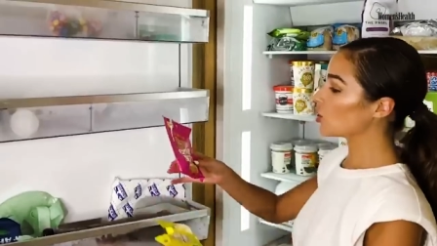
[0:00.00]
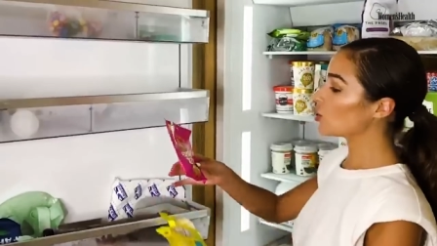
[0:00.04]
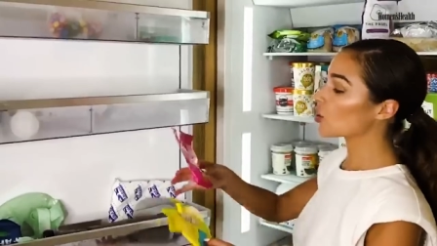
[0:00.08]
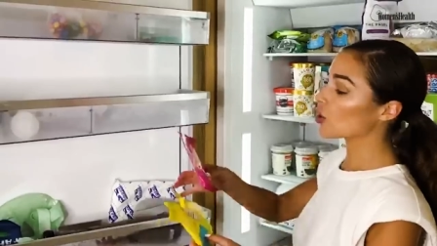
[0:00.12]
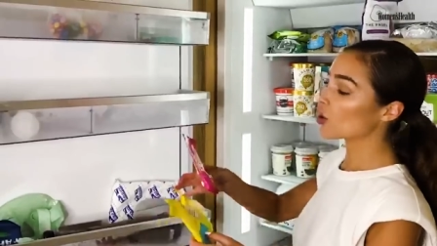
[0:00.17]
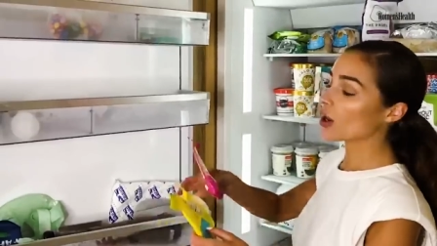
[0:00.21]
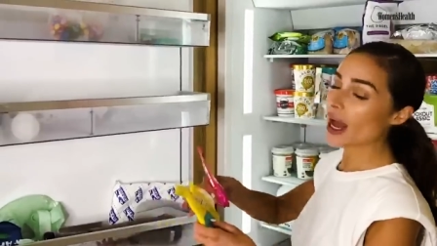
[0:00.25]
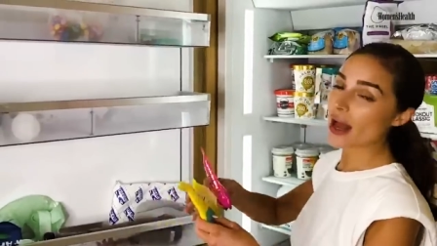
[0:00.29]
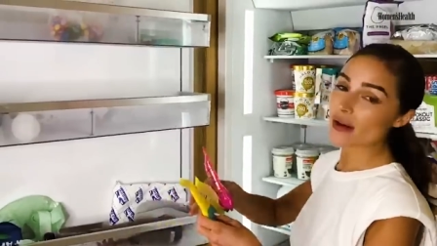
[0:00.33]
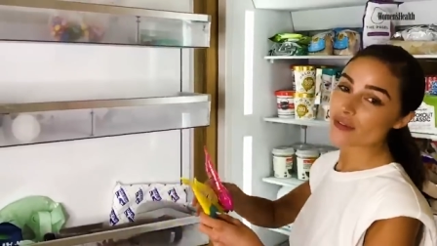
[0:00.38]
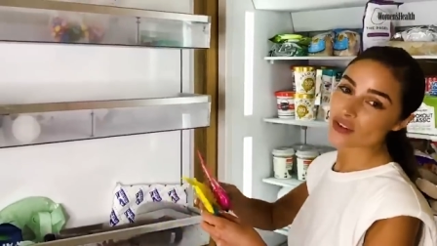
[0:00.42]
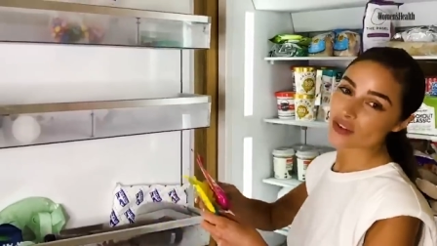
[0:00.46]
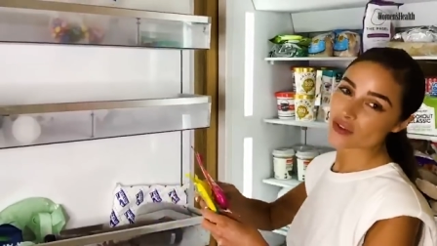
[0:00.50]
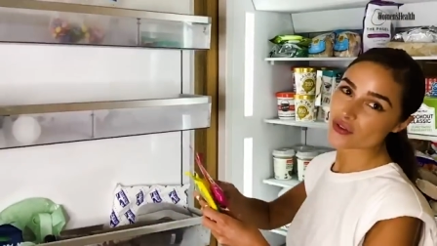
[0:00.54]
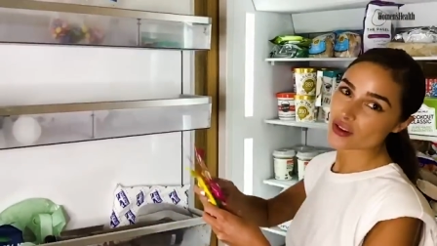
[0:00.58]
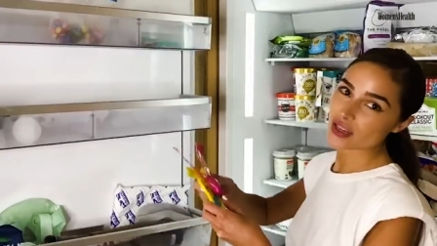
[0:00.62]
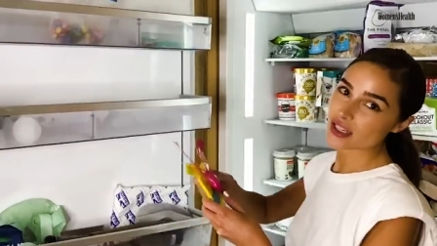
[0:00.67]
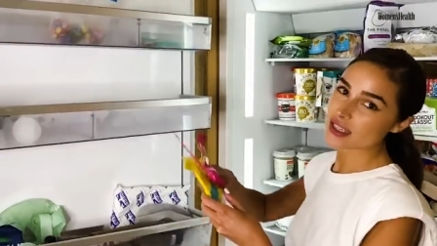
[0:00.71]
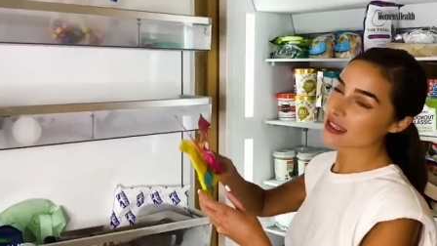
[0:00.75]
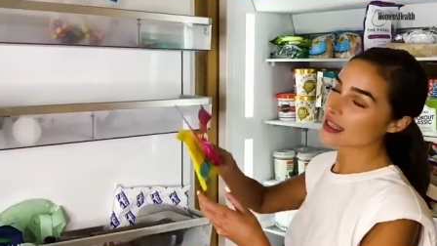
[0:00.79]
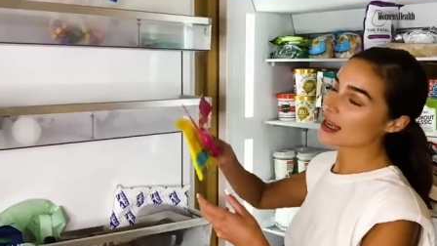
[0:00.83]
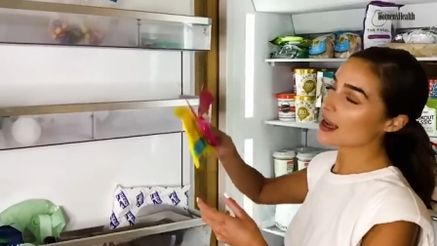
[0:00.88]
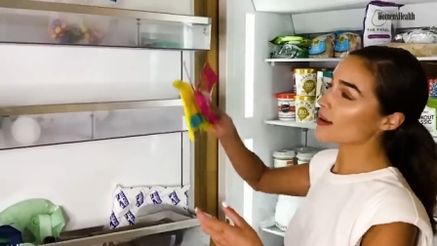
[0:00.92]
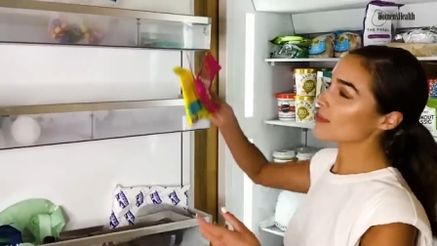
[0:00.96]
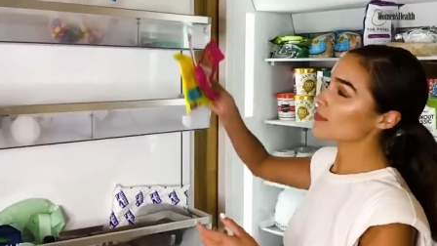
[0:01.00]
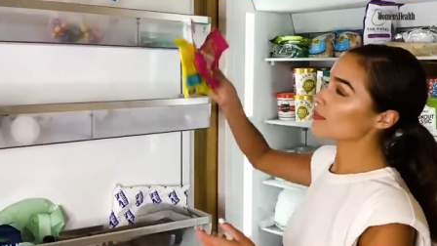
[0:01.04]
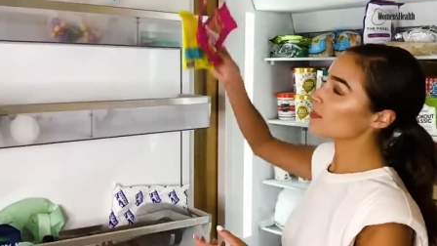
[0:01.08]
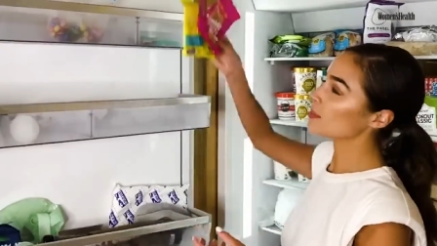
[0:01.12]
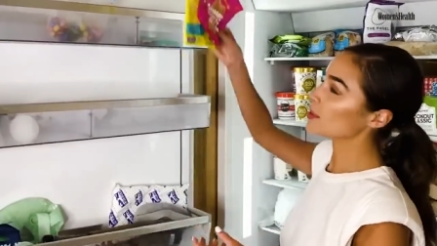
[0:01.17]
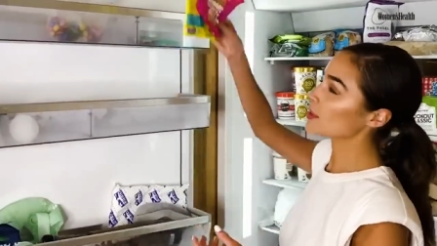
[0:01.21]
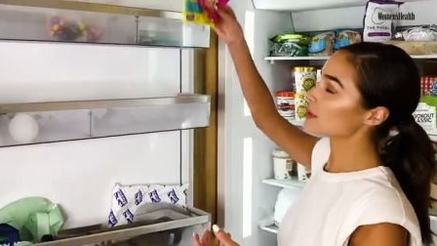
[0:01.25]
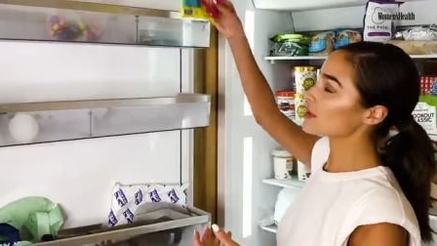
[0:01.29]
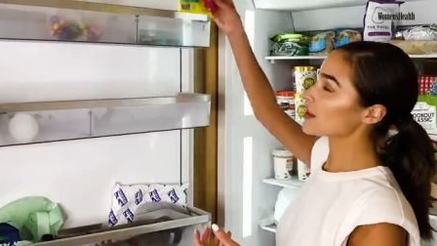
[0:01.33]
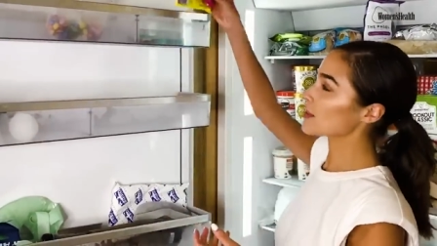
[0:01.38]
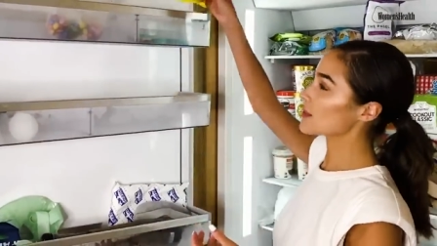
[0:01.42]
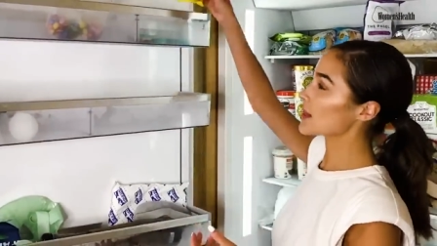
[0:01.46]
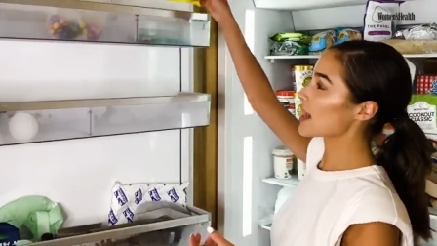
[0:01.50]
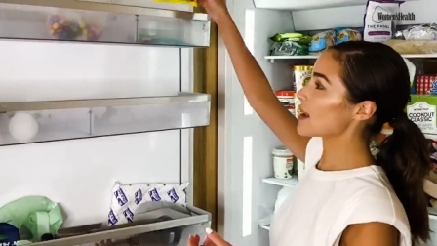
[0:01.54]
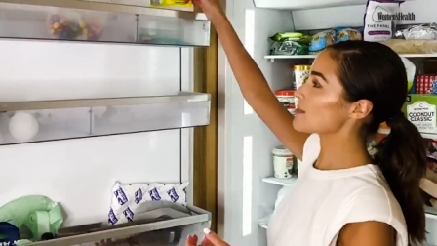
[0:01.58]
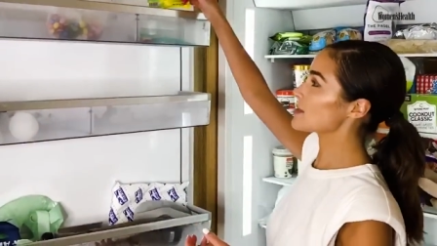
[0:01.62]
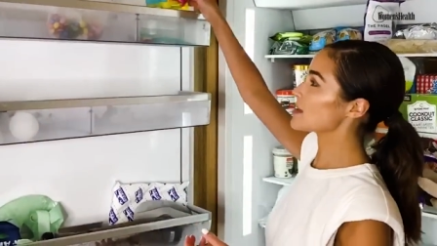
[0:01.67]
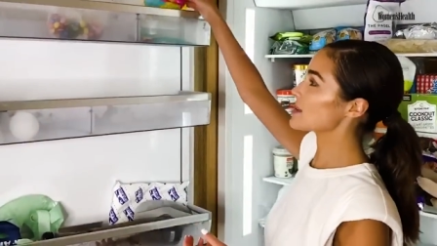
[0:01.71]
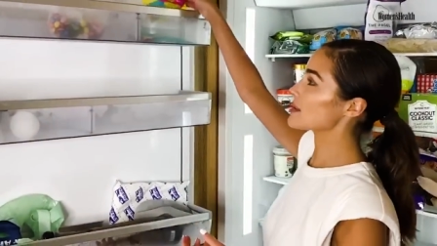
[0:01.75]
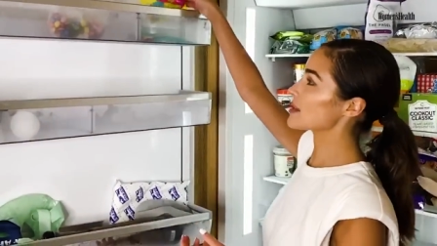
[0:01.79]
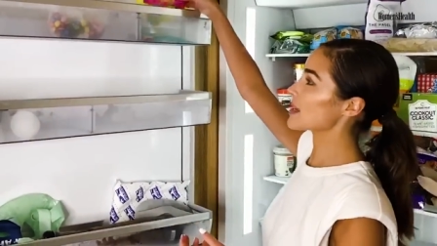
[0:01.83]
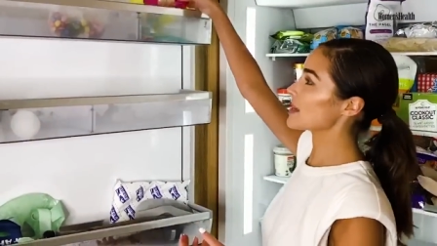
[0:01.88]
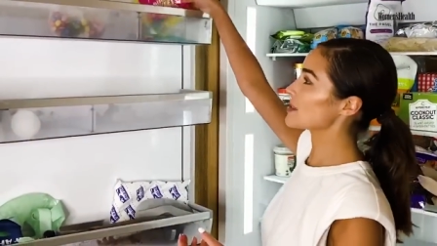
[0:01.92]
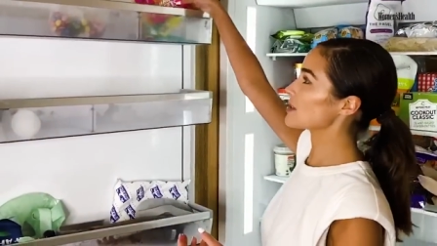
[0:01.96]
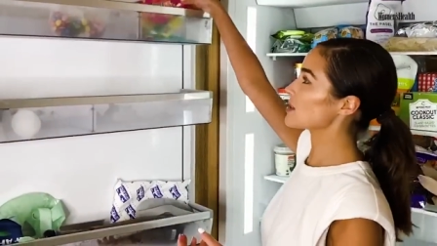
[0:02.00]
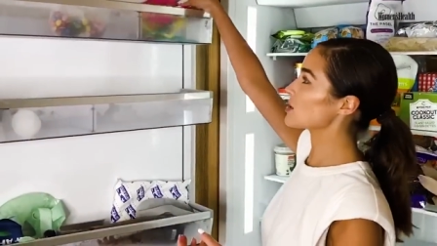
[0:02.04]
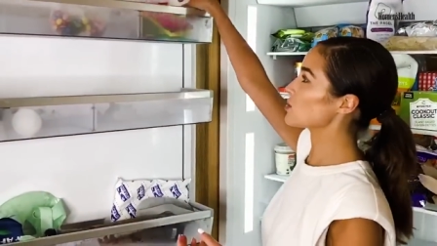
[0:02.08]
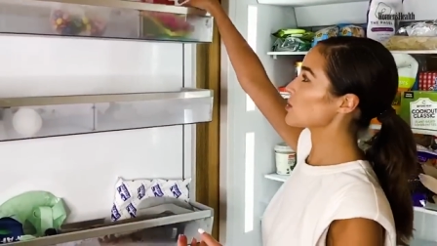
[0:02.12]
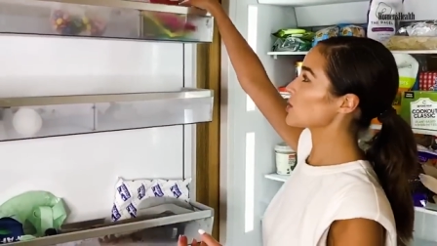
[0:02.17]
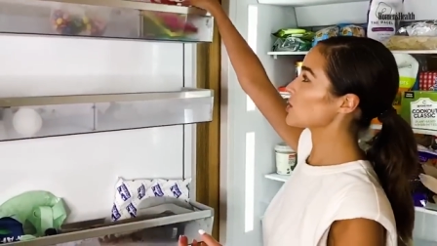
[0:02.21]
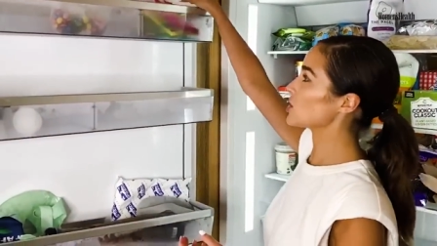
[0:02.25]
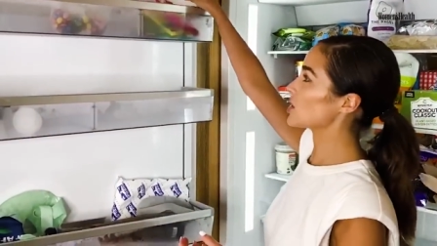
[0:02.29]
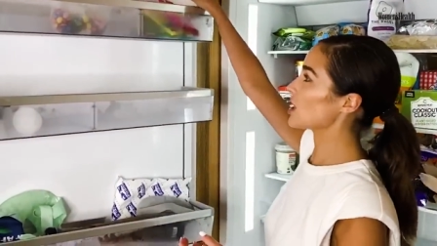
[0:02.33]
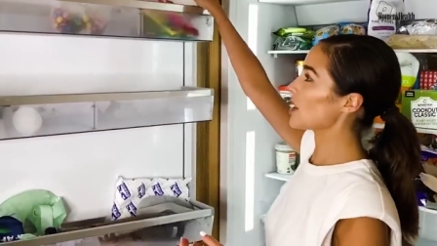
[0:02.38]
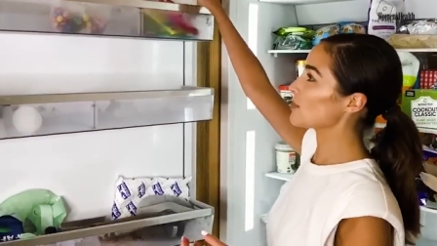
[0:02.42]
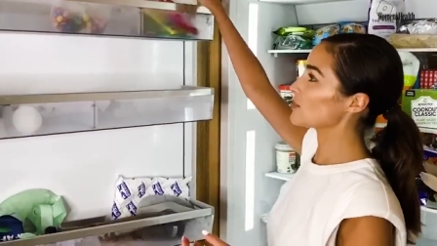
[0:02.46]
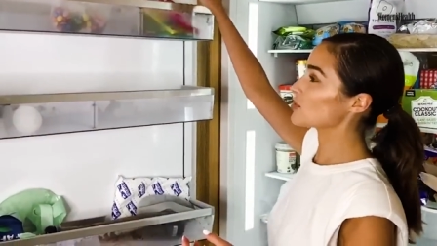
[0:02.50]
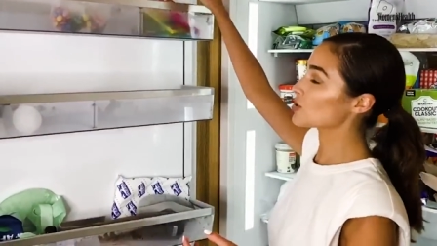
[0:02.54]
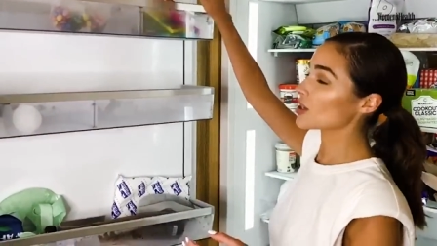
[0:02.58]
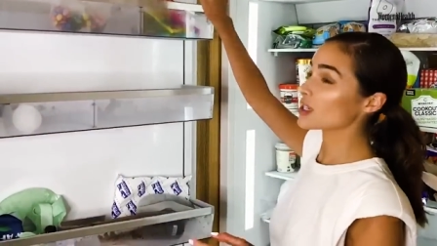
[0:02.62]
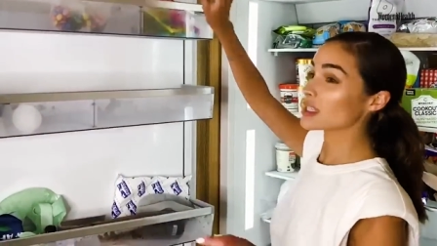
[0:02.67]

you don't have to freeze them, but sometimes it's nice to switch it up.